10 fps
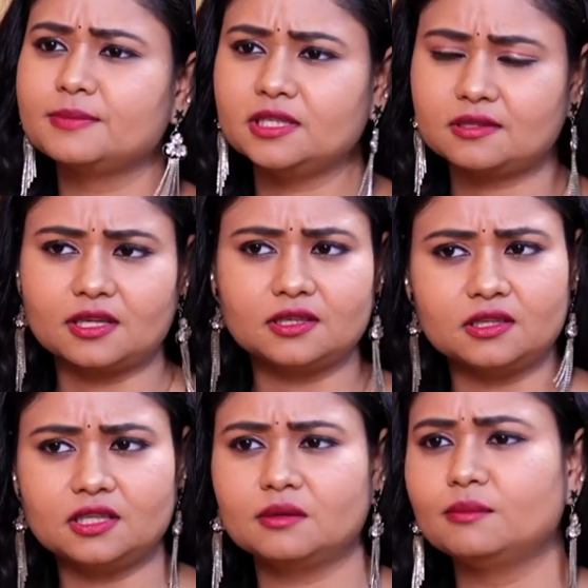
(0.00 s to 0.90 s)
be it like
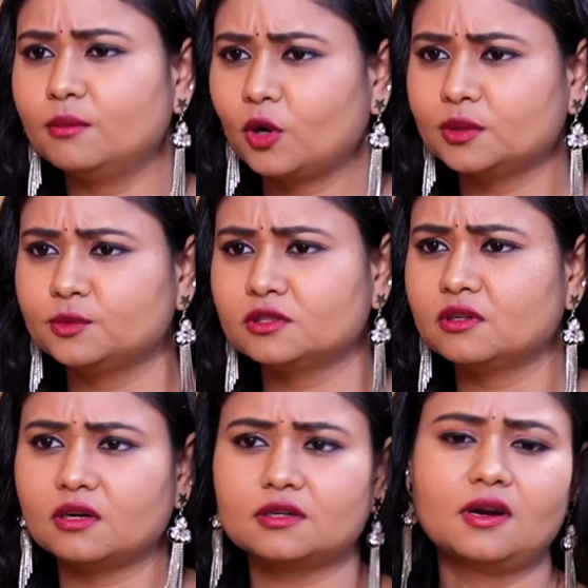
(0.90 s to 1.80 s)
any
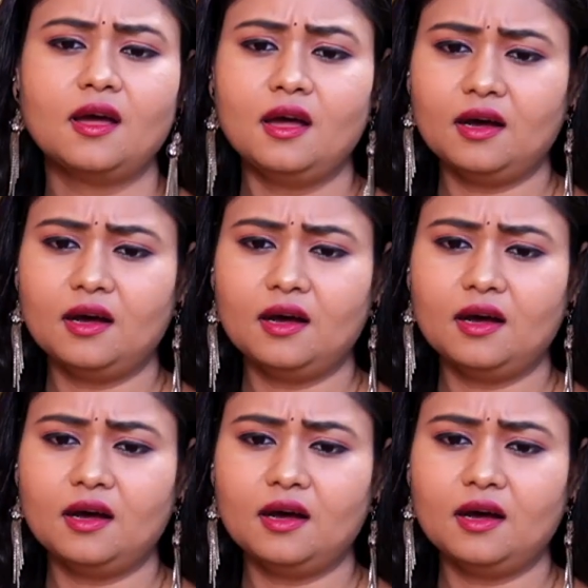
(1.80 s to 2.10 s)
Bollywood or